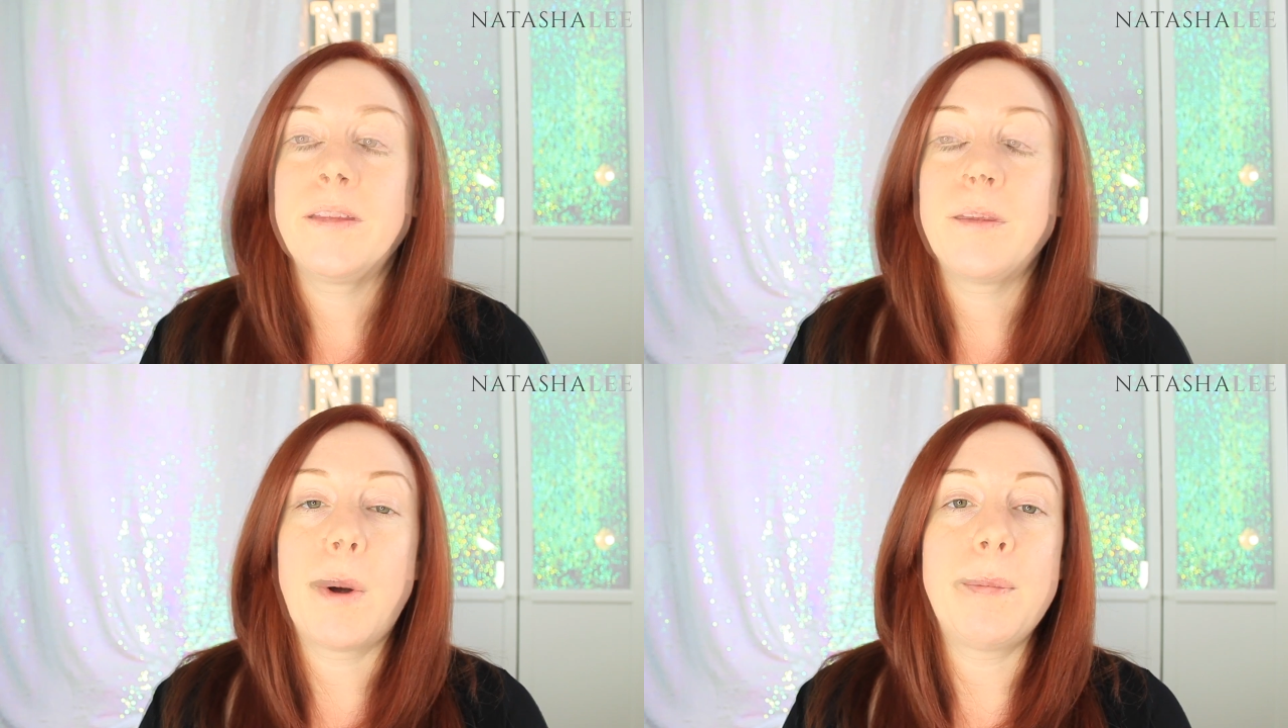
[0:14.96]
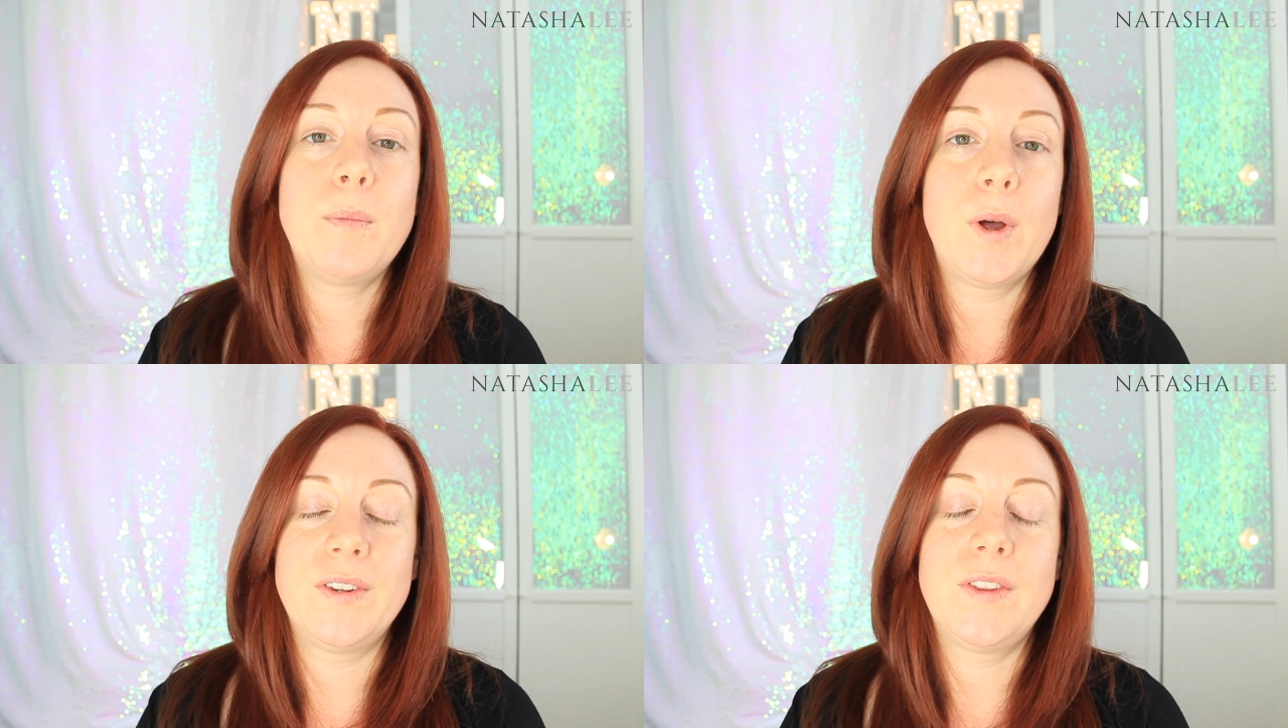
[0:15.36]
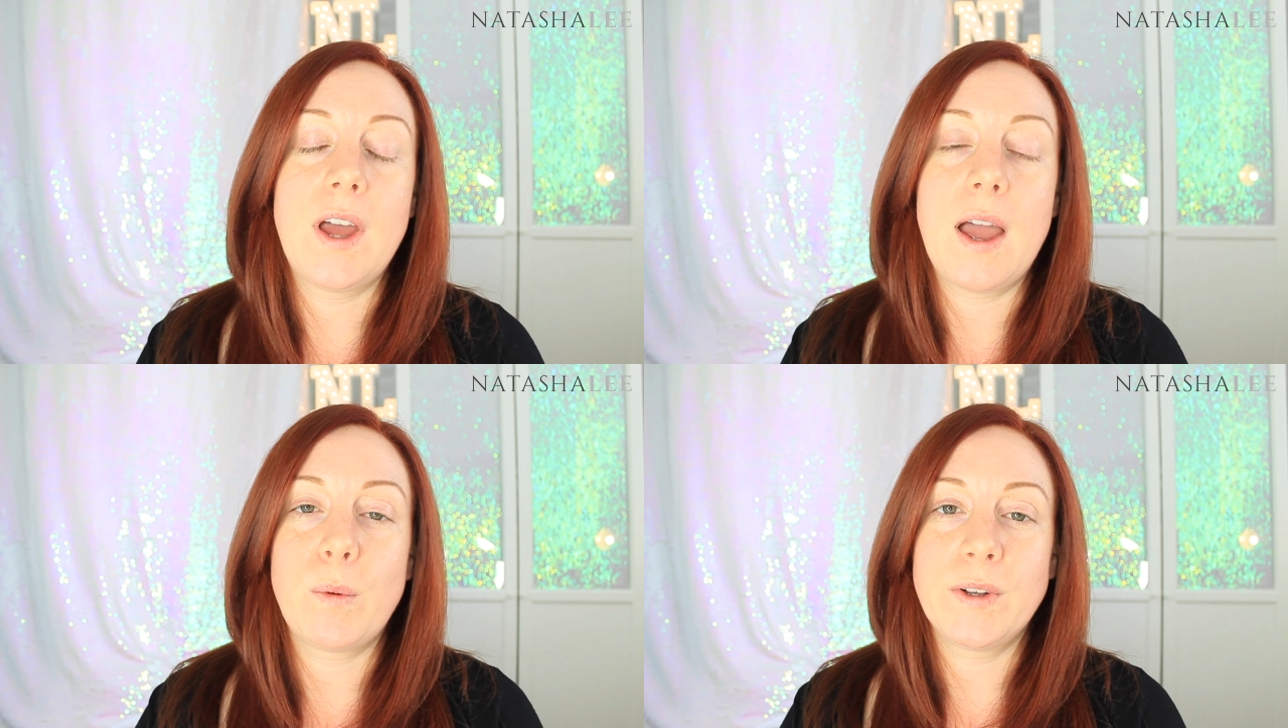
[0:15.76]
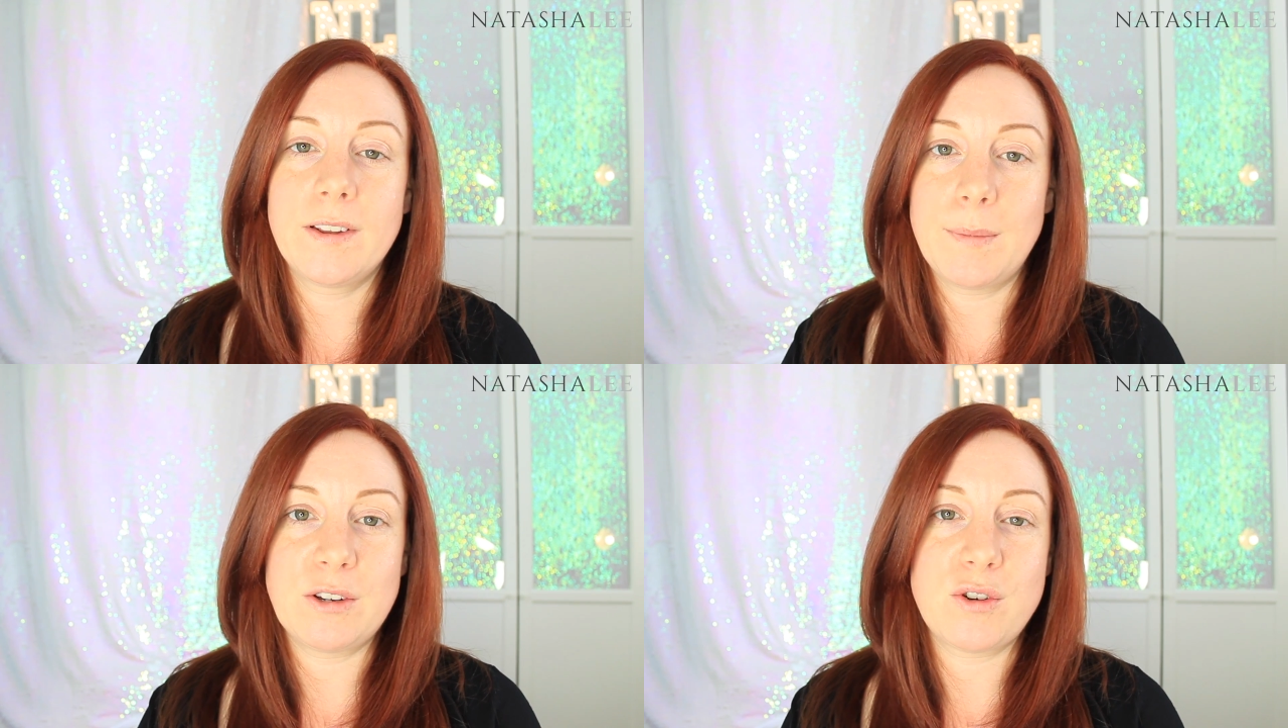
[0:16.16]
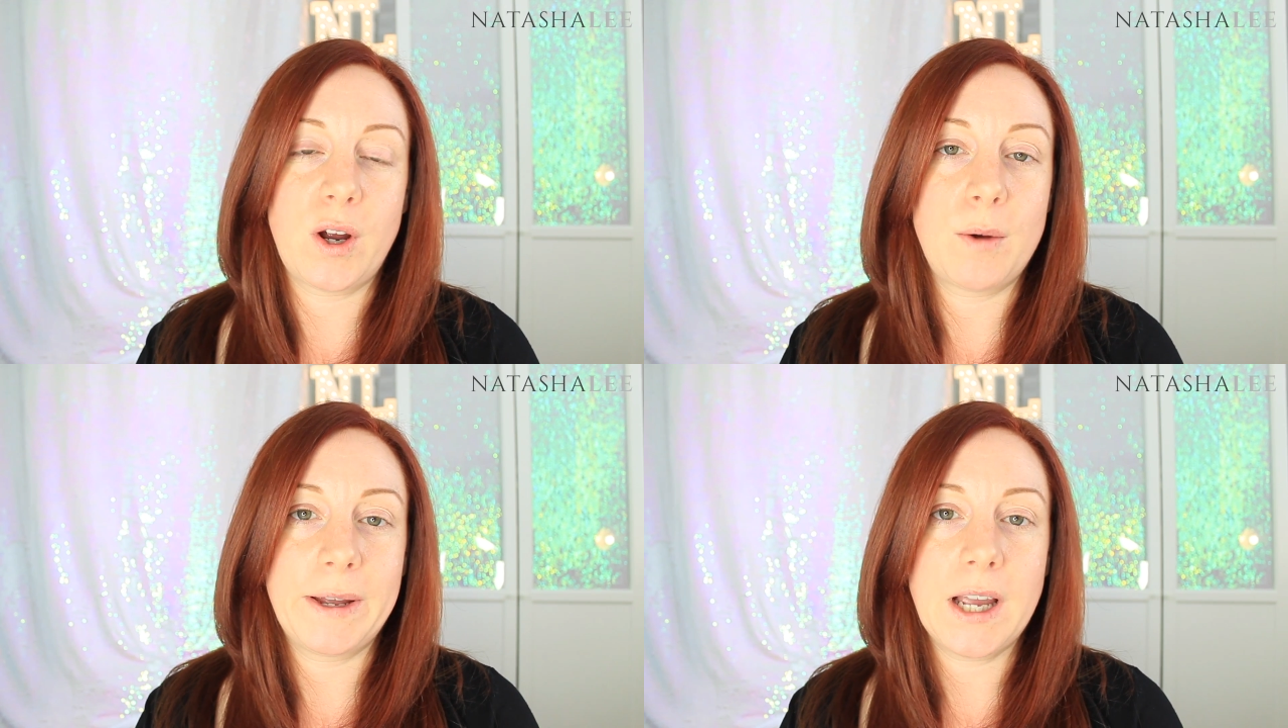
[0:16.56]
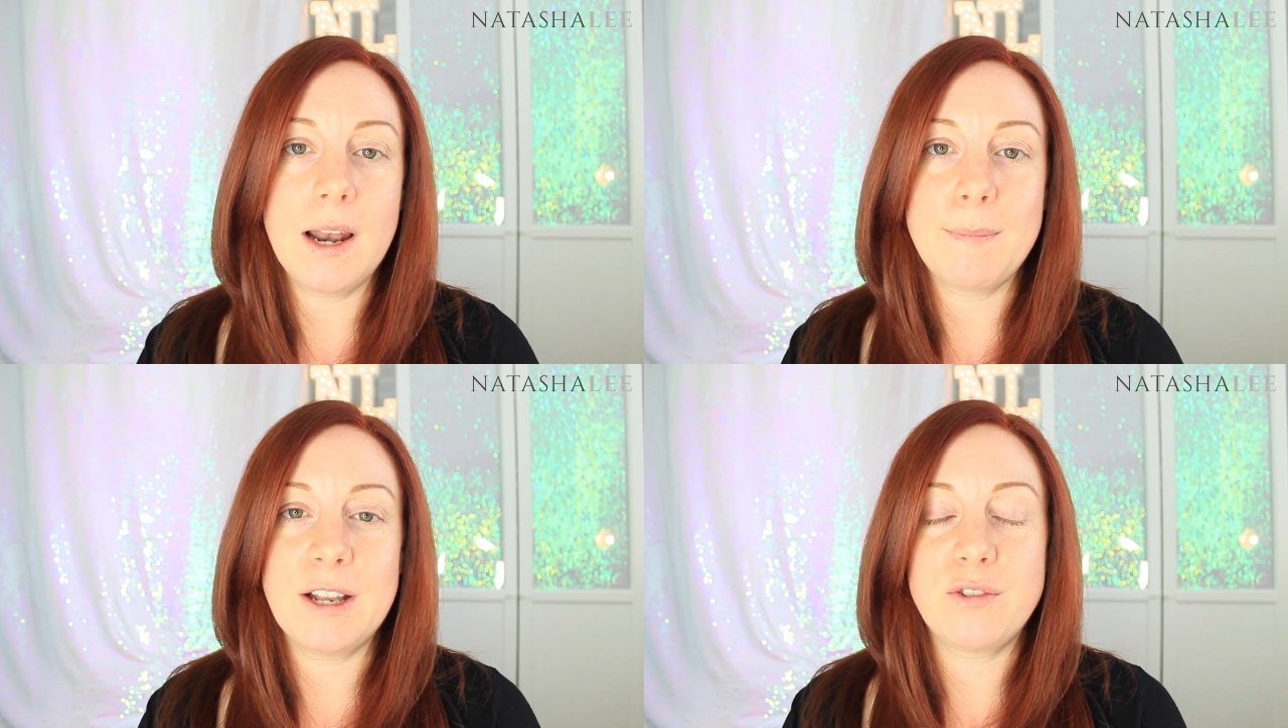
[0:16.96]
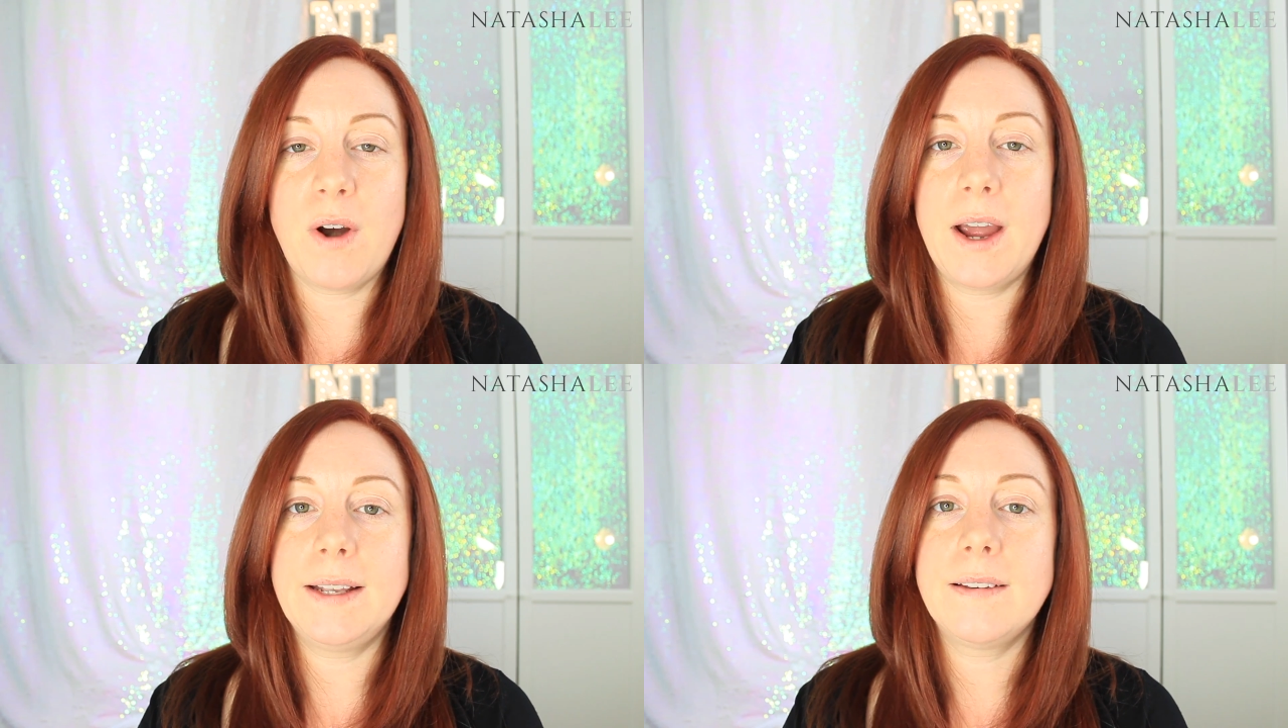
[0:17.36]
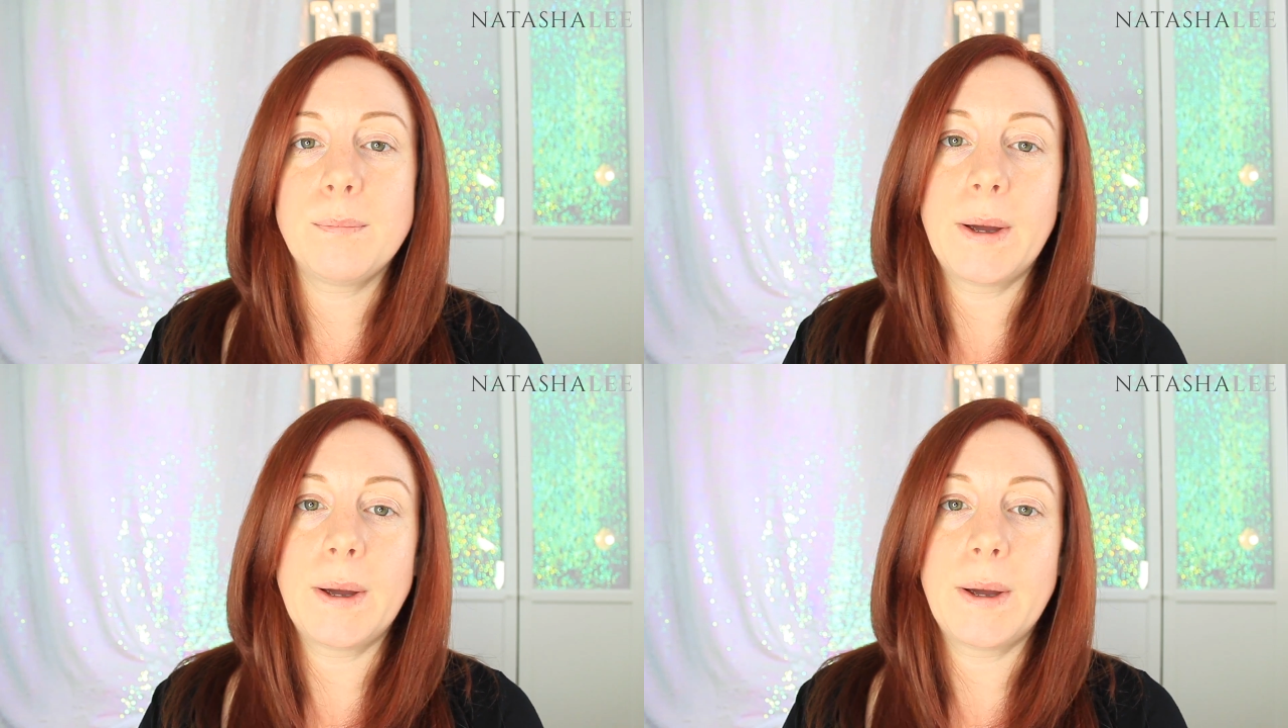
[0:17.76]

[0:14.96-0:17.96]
The problem was that I wanted to make sure I got my colour match right.